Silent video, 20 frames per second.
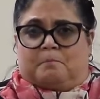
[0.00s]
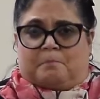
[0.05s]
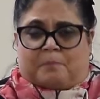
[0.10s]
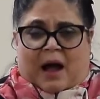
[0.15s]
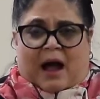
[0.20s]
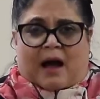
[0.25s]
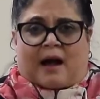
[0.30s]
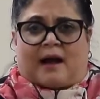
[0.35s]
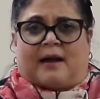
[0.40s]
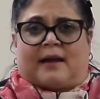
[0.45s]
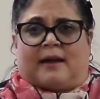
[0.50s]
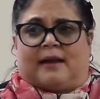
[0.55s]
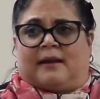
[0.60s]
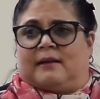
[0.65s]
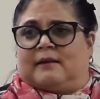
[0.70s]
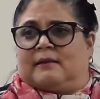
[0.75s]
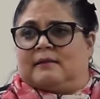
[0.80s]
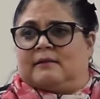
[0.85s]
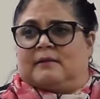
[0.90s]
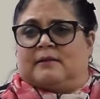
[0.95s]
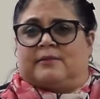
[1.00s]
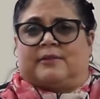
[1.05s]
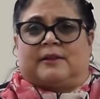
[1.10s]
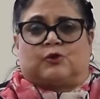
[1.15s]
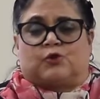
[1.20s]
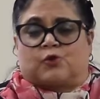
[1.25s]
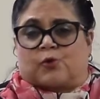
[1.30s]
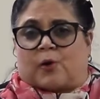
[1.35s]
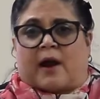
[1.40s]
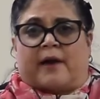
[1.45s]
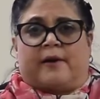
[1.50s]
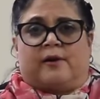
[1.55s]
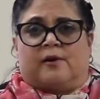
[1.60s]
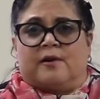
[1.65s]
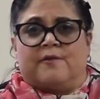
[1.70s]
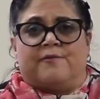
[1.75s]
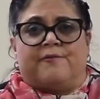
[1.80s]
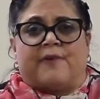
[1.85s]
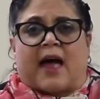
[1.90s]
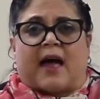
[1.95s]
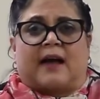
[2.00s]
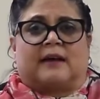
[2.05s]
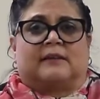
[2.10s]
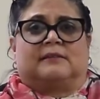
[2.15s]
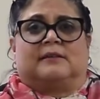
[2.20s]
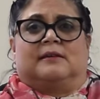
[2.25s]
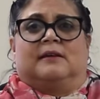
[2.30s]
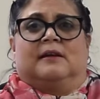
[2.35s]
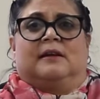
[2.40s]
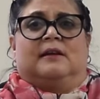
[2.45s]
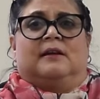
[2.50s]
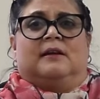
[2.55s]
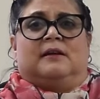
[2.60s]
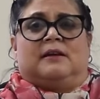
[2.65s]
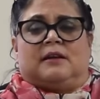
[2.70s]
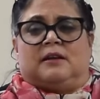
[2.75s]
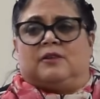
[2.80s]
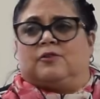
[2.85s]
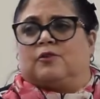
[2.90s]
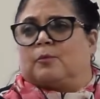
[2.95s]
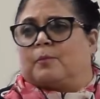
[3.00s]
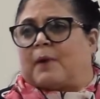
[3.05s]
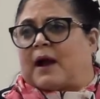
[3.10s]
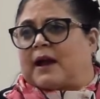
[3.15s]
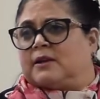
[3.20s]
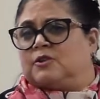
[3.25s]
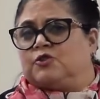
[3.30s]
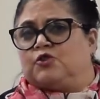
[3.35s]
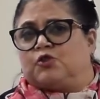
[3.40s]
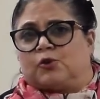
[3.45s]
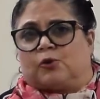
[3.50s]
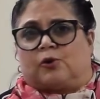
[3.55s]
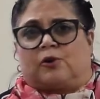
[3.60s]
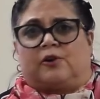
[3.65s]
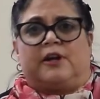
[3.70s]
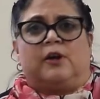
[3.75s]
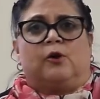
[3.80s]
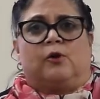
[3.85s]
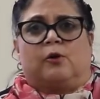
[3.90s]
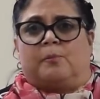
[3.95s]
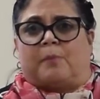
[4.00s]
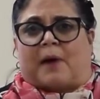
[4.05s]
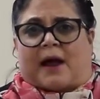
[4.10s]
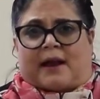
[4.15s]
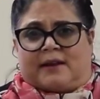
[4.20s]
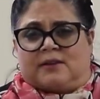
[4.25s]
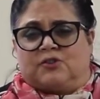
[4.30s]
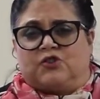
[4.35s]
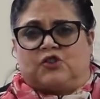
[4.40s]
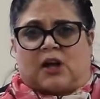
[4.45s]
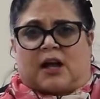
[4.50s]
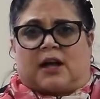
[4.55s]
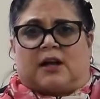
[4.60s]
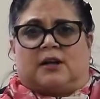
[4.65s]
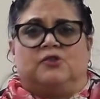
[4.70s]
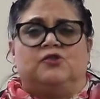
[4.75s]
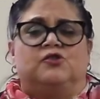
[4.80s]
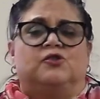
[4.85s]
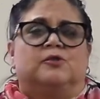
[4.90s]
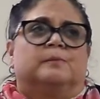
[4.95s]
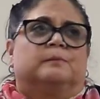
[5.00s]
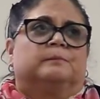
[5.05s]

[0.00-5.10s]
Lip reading: by the trier of fact, either by a jury or by a judge,